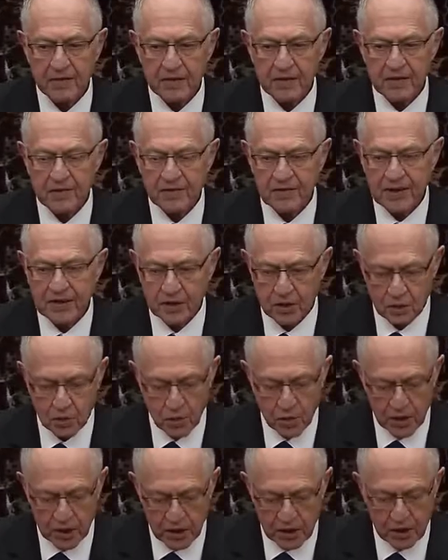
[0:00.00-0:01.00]
a defendant
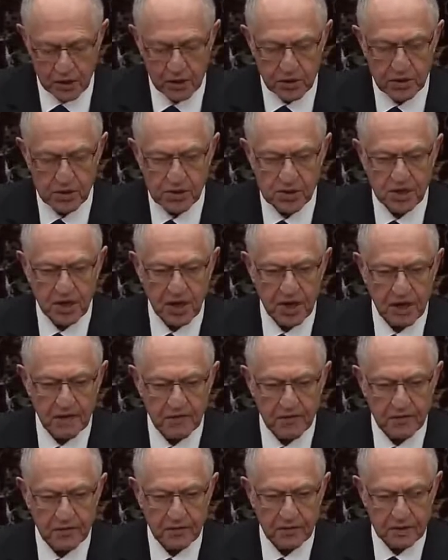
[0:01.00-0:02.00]
were accused
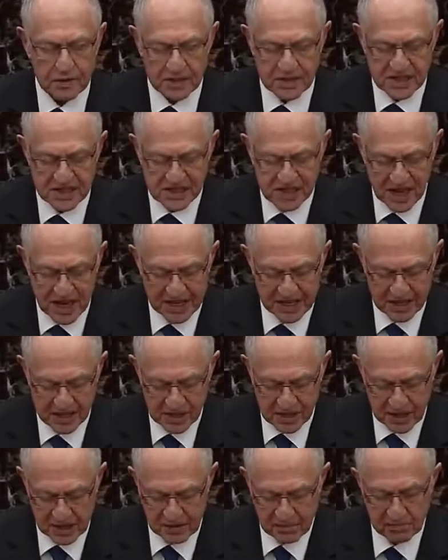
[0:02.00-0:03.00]
of
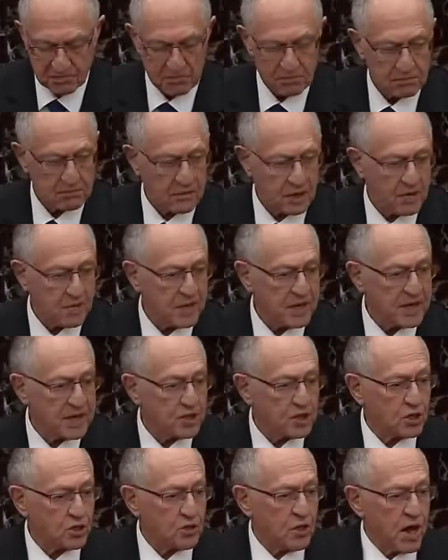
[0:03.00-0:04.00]
dishonesty,
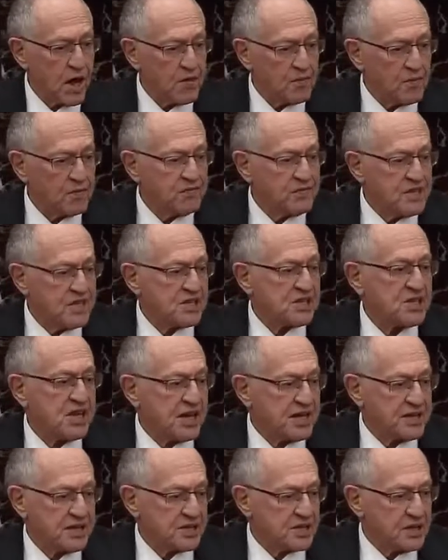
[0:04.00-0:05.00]
committing the crime of
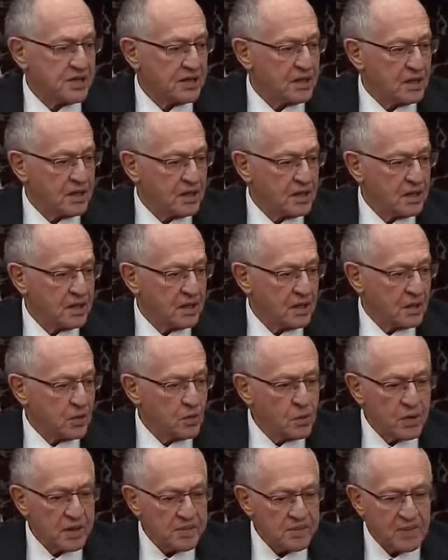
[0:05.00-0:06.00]
dishonesty, it
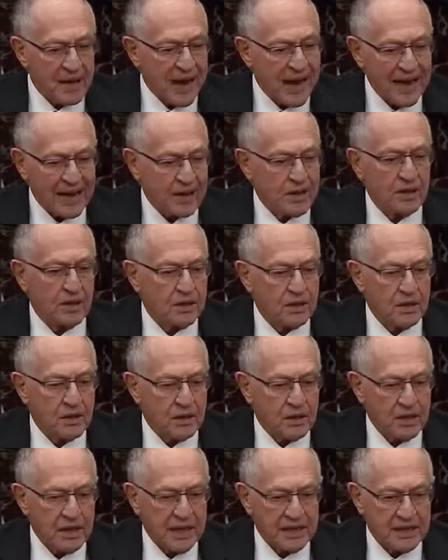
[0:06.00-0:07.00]
wouldn't matter
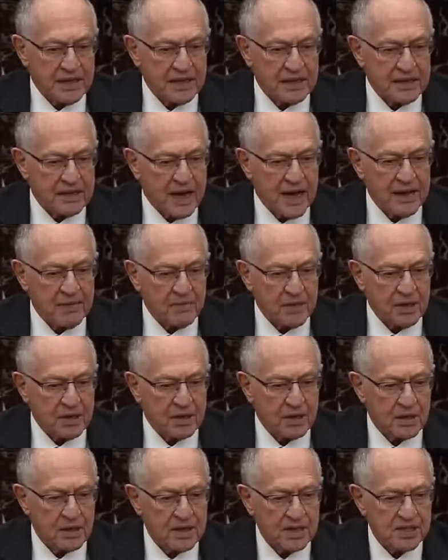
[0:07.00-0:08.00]
that the
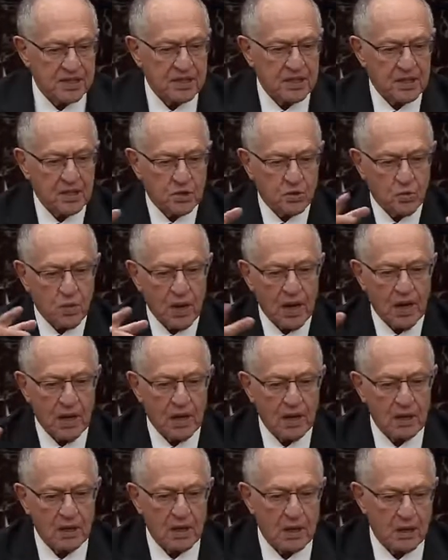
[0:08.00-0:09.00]
indictment listed as
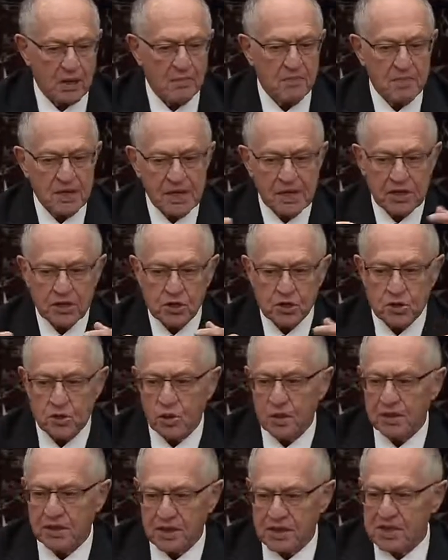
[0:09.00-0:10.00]
well the means
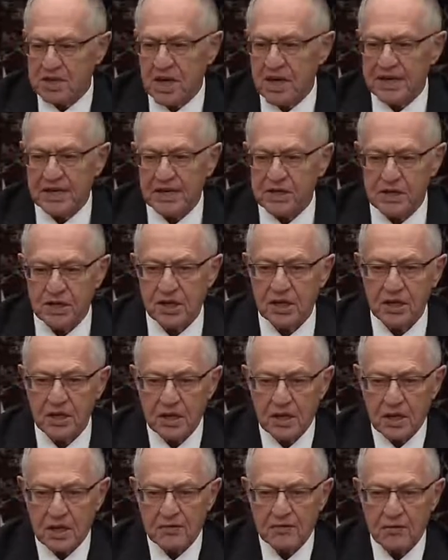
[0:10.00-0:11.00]
toward dishonesty,
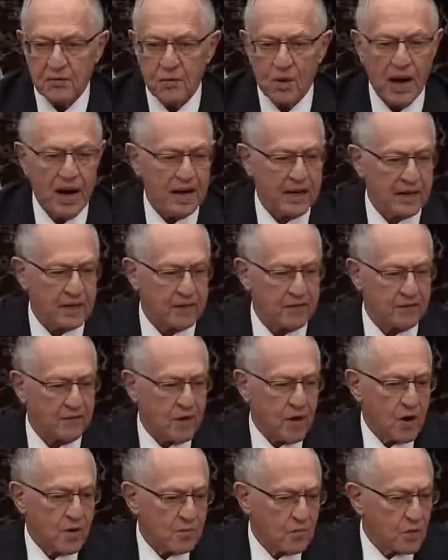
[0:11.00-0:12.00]
a variety of
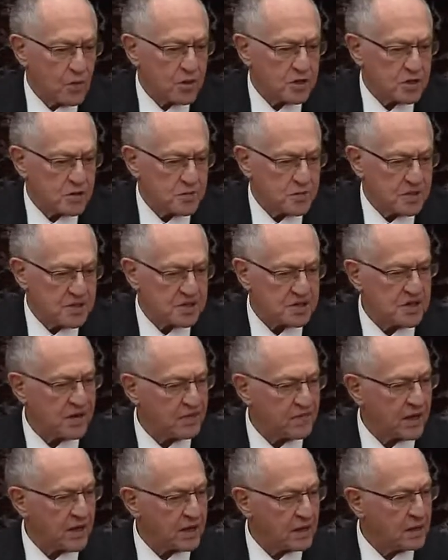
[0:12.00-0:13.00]
far more
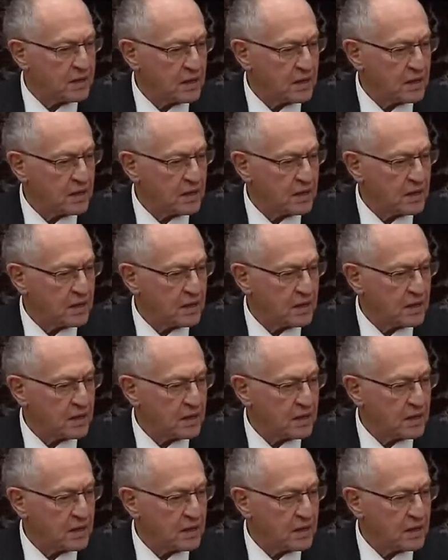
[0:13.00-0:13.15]
specific